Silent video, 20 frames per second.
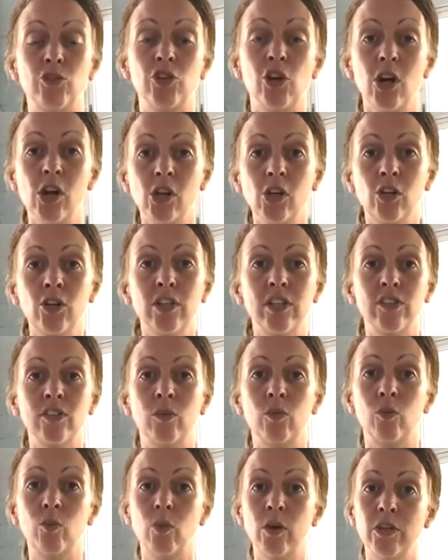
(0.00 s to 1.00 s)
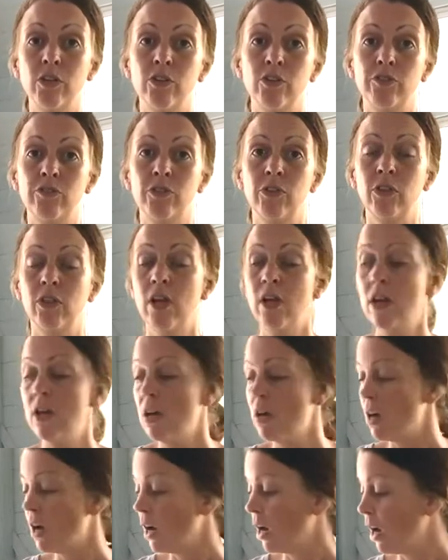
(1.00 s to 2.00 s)
Charcoal is a wonderful
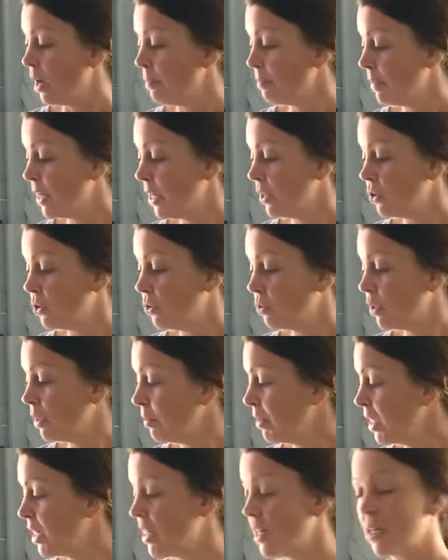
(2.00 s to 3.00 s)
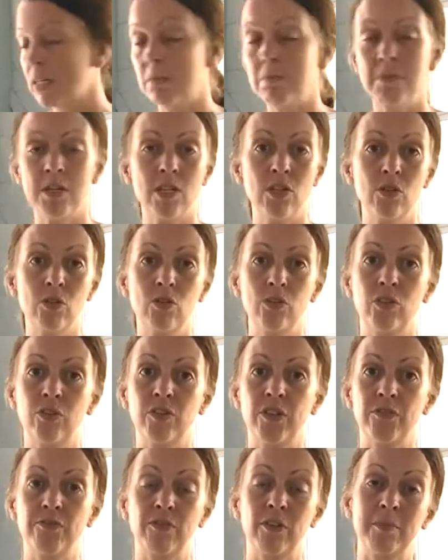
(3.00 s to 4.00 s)
medical remedy that can be used